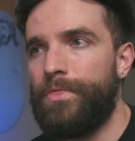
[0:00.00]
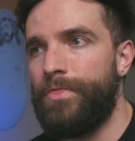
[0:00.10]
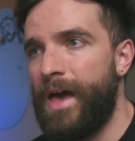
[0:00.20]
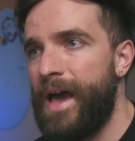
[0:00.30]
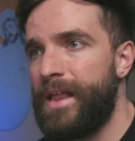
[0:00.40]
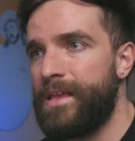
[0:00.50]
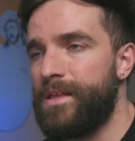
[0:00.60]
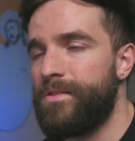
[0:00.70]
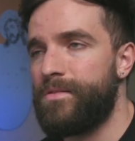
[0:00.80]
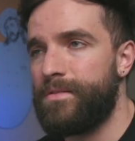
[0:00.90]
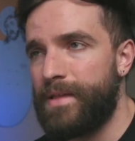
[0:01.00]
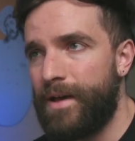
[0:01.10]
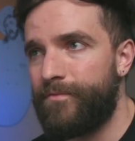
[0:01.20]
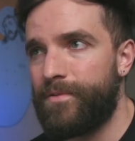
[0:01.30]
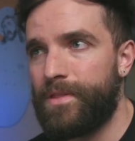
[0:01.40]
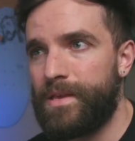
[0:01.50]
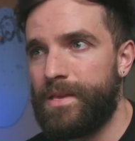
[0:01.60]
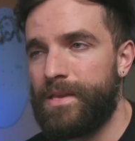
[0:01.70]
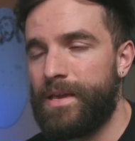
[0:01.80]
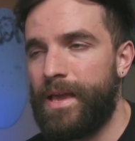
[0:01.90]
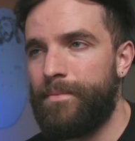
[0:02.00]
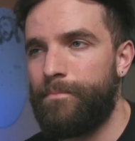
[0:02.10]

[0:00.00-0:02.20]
that is definitely a